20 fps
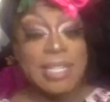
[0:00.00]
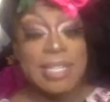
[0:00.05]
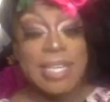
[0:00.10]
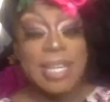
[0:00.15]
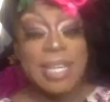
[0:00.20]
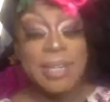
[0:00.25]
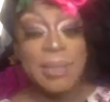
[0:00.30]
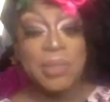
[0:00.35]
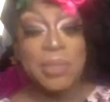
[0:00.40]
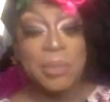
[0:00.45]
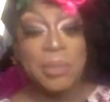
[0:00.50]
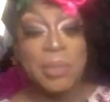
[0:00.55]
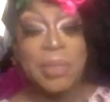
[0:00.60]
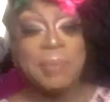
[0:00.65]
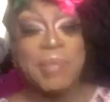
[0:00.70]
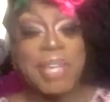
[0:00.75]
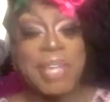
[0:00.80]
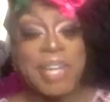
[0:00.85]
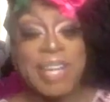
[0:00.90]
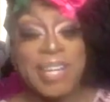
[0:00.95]
down a tree
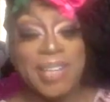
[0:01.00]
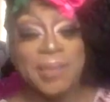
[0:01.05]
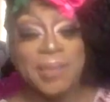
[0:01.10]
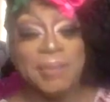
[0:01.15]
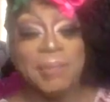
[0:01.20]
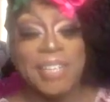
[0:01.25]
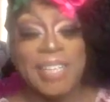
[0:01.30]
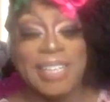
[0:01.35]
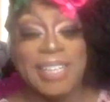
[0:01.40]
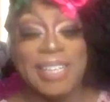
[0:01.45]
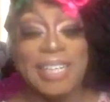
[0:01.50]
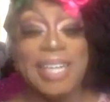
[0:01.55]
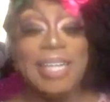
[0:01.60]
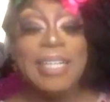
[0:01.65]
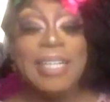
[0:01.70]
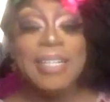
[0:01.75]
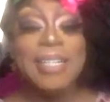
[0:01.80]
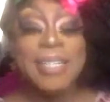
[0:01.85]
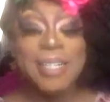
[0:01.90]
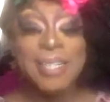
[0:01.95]
behind me,
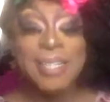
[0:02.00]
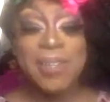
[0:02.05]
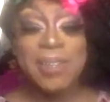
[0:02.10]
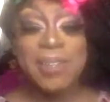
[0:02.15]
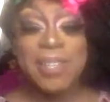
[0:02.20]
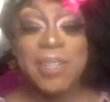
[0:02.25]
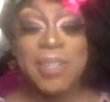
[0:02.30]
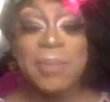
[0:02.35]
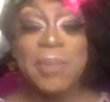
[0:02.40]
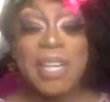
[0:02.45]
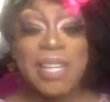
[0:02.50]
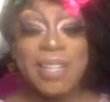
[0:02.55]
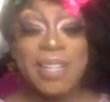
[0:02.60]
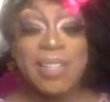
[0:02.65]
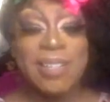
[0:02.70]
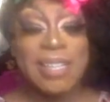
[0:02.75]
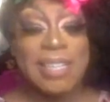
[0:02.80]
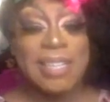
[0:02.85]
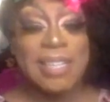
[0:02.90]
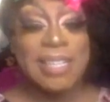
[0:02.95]
so you may
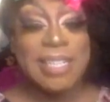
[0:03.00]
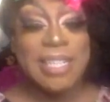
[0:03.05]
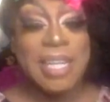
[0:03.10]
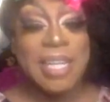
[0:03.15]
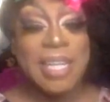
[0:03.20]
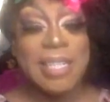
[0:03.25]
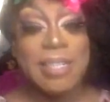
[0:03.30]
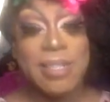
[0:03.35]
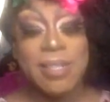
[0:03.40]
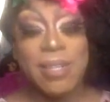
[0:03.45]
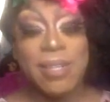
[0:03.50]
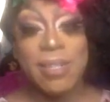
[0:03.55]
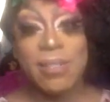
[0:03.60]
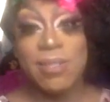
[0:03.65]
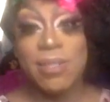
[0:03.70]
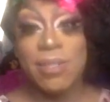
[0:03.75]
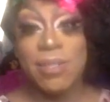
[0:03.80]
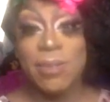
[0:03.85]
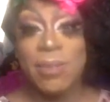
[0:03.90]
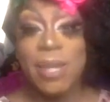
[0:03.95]
hear like the chainsaws.
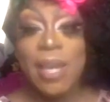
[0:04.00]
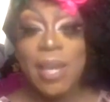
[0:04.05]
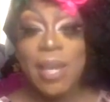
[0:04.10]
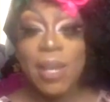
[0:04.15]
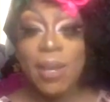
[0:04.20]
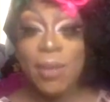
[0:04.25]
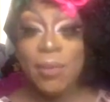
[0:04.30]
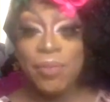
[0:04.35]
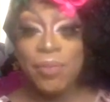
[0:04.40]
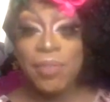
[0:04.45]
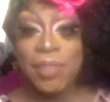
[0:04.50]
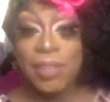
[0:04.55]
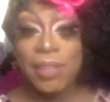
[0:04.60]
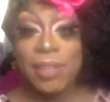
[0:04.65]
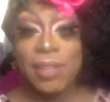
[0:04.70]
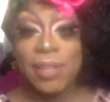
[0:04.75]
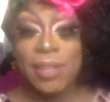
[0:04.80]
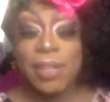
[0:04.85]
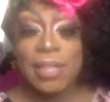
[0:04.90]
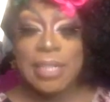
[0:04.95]
So
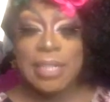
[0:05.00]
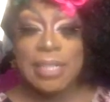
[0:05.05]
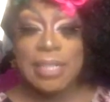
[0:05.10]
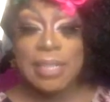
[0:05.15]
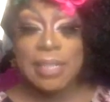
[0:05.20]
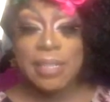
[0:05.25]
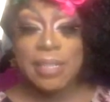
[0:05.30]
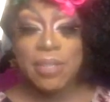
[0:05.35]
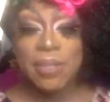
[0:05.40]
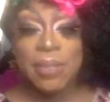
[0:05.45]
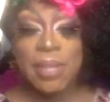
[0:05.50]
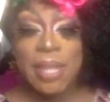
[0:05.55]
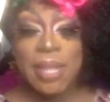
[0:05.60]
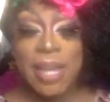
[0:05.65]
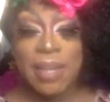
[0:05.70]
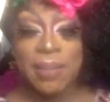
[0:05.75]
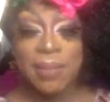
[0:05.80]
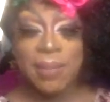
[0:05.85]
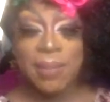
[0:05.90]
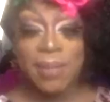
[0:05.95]
hopefully it doesn't get too
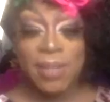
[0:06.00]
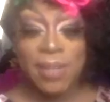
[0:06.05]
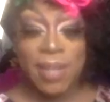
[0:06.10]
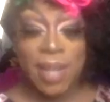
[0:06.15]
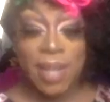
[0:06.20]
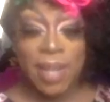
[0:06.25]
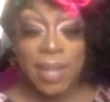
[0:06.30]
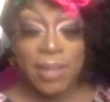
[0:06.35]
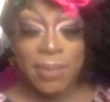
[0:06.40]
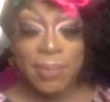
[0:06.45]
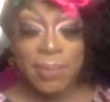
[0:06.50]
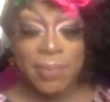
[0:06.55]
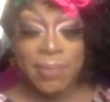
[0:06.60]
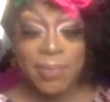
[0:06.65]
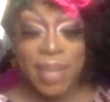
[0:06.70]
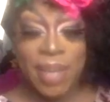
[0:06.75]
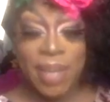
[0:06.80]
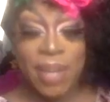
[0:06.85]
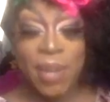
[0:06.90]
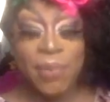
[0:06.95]
loud,
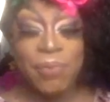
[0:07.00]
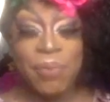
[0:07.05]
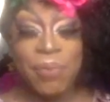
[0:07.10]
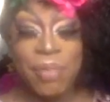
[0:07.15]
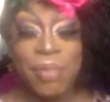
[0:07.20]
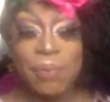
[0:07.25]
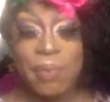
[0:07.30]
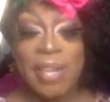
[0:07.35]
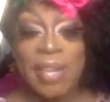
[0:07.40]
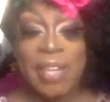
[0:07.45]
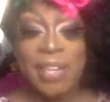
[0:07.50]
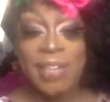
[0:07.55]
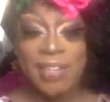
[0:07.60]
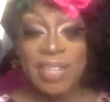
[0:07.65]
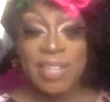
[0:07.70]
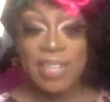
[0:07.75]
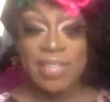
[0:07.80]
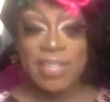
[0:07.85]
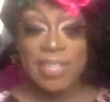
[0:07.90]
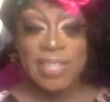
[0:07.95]
and hopefully my
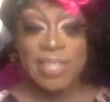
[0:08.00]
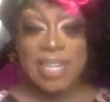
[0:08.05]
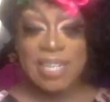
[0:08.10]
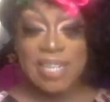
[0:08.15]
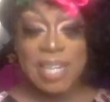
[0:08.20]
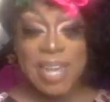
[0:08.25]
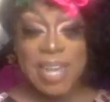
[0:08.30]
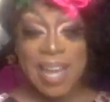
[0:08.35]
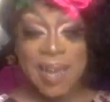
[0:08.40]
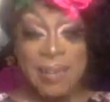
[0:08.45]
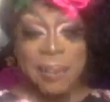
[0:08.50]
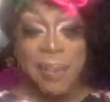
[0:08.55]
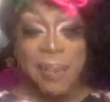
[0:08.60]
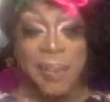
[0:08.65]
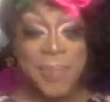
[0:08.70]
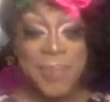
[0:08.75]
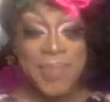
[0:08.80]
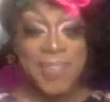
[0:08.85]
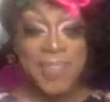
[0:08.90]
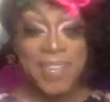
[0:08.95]
internet stays up,
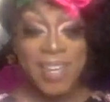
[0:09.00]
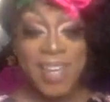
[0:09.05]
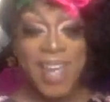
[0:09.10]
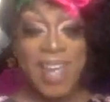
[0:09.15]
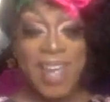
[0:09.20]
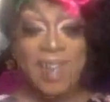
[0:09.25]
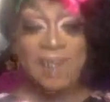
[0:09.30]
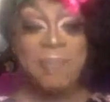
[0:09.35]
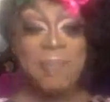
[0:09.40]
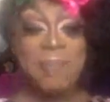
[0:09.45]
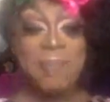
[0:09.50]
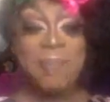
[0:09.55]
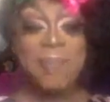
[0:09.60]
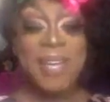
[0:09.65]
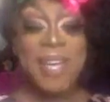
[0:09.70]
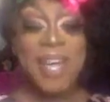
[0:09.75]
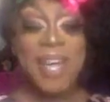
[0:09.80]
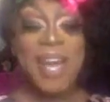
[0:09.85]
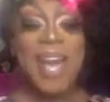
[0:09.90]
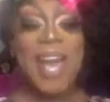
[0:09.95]
up,
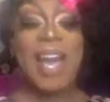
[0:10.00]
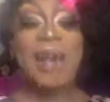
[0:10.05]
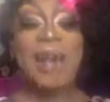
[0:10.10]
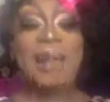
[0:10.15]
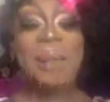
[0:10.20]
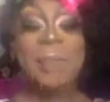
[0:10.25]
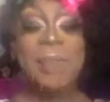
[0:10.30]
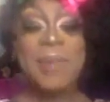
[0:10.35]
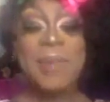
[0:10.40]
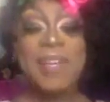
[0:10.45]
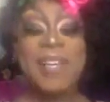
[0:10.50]
up,